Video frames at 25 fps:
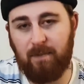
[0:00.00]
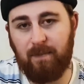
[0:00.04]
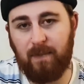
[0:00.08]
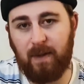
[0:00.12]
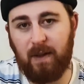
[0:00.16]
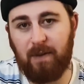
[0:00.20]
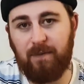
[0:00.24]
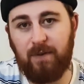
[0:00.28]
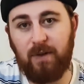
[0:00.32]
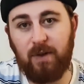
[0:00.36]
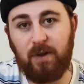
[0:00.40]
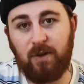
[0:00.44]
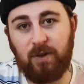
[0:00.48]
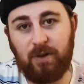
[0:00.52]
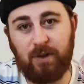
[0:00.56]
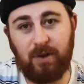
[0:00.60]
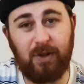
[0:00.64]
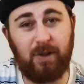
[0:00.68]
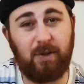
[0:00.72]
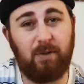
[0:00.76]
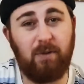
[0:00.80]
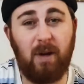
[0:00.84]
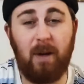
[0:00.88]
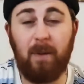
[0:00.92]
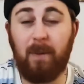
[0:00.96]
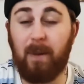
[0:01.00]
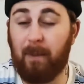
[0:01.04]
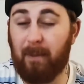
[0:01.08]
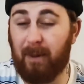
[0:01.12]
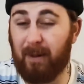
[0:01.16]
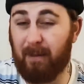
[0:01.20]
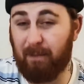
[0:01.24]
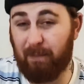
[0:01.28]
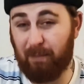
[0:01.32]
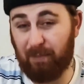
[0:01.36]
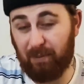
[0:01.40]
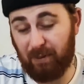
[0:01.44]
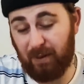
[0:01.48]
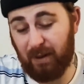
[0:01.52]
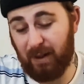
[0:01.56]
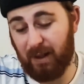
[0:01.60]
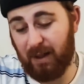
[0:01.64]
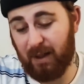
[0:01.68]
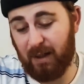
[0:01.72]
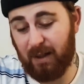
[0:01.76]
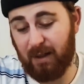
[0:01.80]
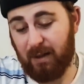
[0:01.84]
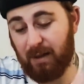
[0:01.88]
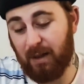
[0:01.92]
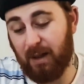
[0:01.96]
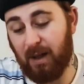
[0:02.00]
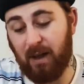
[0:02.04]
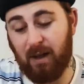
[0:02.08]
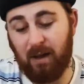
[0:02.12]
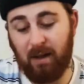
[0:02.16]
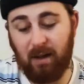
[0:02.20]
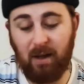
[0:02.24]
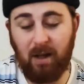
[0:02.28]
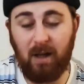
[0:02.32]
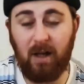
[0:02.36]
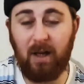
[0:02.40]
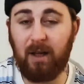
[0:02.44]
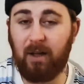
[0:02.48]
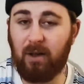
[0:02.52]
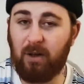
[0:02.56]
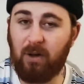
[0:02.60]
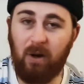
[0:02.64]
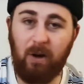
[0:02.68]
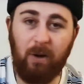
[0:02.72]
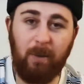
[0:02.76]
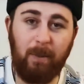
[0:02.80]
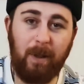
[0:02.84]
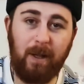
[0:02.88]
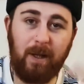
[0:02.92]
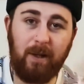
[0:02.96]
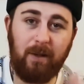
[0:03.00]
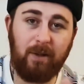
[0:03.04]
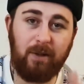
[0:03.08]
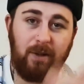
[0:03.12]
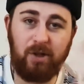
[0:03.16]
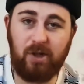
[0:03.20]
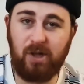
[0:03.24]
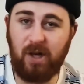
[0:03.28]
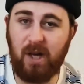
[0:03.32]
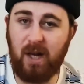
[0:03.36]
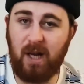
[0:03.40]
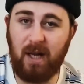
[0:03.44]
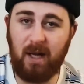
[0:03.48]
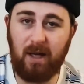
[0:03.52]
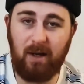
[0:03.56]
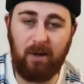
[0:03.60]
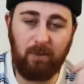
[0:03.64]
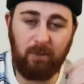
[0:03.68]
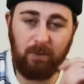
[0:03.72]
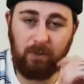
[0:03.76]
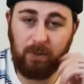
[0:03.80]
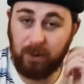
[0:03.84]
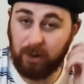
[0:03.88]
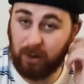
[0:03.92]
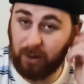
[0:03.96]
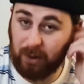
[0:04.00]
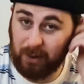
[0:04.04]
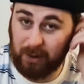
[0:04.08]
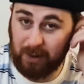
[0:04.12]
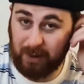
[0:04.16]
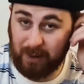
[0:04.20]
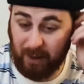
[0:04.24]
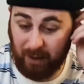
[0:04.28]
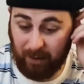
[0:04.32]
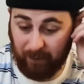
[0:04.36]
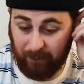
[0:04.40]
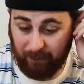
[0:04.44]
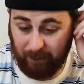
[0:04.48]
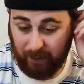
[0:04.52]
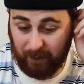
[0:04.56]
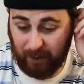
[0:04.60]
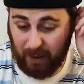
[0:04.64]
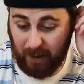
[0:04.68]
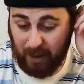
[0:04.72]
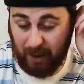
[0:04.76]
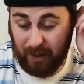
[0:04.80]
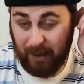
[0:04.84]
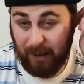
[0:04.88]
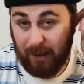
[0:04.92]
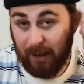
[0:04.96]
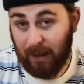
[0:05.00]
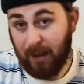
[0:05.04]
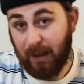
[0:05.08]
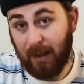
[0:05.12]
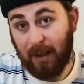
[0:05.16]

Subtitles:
If you could subscribe, that'd be brilliant. Like, comment, share, all the good stuff, okay?